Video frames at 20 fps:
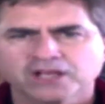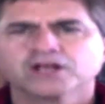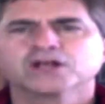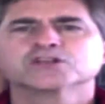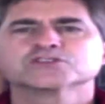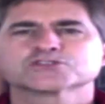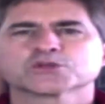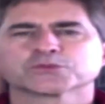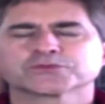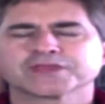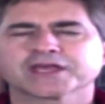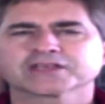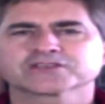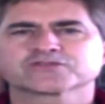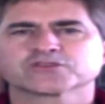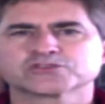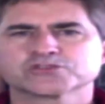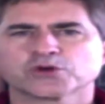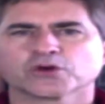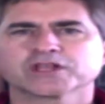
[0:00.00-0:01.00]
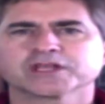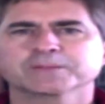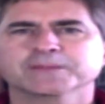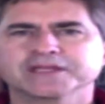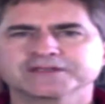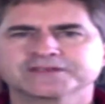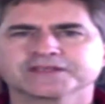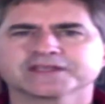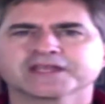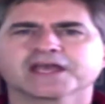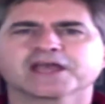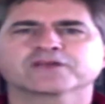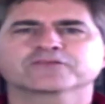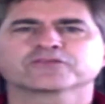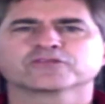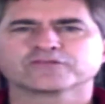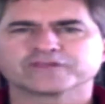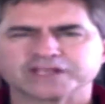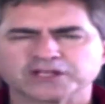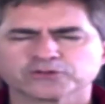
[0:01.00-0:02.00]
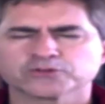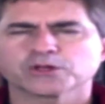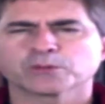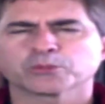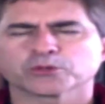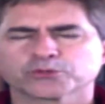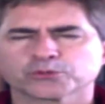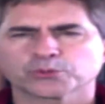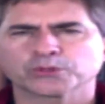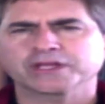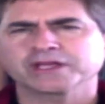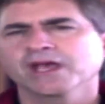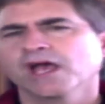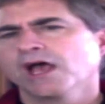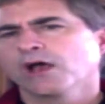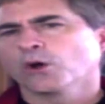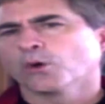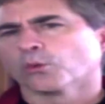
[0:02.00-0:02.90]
So thanks for joining me today for video number 3.